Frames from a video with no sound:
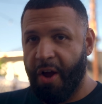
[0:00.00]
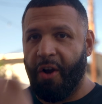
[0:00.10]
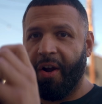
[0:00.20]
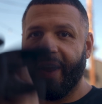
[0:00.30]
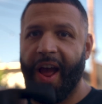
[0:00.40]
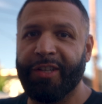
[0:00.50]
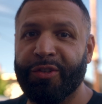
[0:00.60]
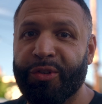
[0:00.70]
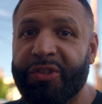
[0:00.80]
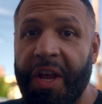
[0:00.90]
All right, guys,
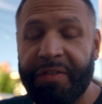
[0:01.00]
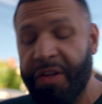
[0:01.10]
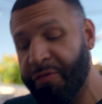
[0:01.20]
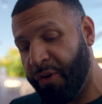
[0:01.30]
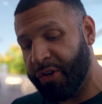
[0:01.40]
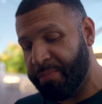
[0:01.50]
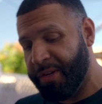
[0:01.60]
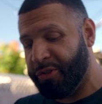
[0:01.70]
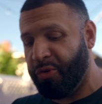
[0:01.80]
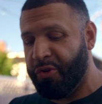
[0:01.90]
so safety first.
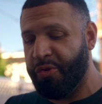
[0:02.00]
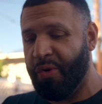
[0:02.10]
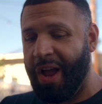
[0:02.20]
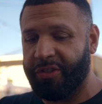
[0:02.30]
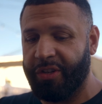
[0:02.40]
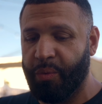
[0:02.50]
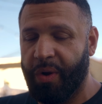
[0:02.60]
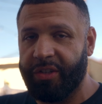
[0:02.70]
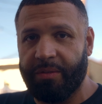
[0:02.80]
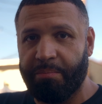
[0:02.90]
Make sure you actually
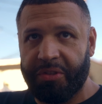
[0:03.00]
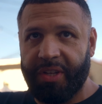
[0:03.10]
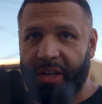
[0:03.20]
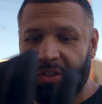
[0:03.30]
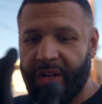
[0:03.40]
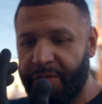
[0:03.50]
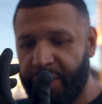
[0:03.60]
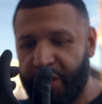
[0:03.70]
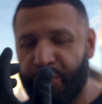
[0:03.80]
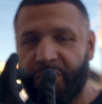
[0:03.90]
wear some protection if you're
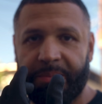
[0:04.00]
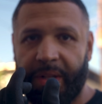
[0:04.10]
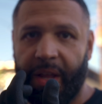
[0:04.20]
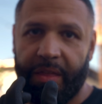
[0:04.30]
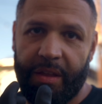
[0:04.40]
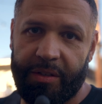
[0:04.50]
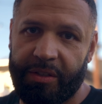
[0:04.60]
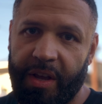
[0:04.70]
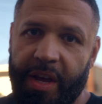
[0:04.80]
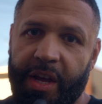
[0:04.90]
gonna do something like this.
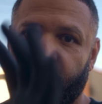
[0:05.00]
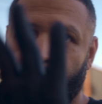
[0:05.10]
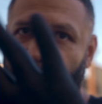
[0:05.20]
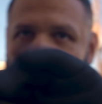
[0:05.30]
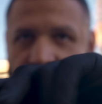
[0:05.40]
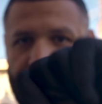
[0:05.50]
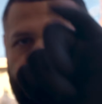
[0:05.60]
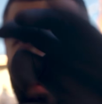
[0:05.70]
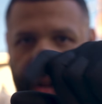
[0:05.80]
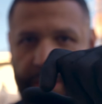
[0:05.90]
So I got
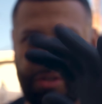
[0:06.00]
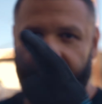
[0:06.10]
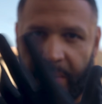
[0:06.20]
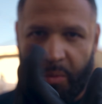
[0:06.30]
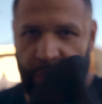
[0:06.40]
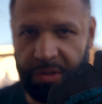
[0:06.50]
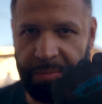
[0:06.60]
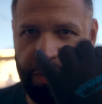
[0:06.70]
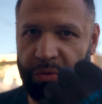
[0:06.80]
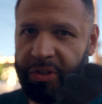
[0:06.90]
some gloves because I'm going to
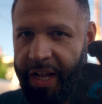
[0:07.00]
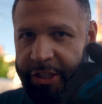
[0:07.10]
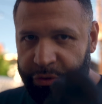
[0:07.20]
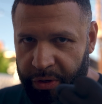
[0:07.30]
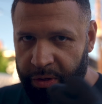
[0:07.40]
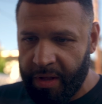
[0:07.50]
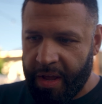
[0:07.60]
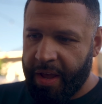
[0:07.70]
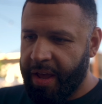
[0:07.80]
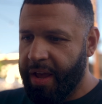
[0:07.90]
be using that drill.
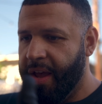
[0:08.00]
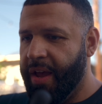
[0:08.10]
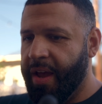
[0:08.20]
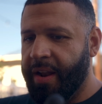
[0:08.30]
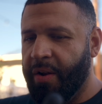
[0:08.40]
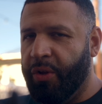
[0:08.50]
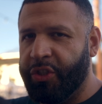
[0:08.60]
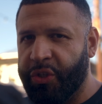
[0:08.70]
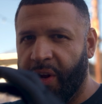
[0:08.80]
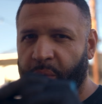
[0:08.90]
And
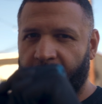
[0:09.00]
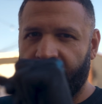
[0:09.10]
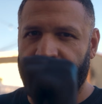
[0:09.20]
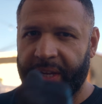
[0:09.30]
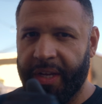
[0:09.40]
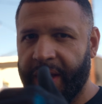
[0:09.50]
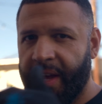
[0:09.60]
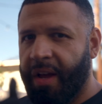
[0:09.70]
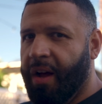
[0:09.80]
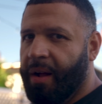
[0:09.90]
also I don't wanna be
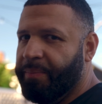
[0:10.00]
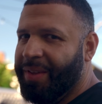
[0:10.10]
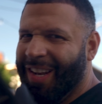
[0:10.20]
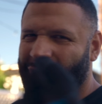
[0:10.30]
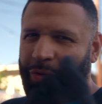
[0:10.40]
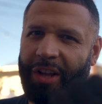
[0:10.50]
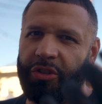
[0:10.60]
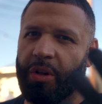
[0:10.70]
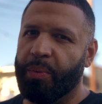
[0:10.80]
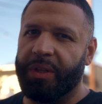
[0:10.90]
getting
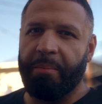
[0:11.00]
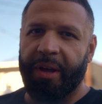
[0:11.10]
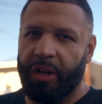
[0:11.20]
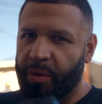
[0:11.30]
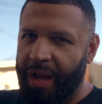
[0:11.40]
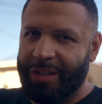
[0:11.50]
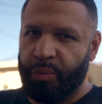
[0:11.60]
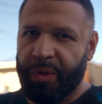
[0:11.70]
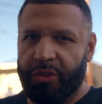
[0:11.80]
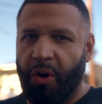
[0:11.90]
scratched up with the metal as
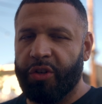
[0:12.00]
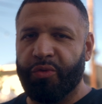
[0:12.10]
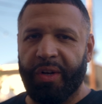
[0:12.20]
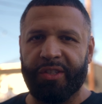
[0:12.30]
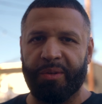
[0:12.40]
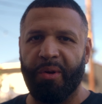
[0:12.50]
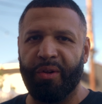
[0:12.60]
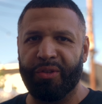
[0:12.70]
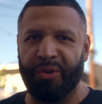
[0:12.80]
we start drilling some holes.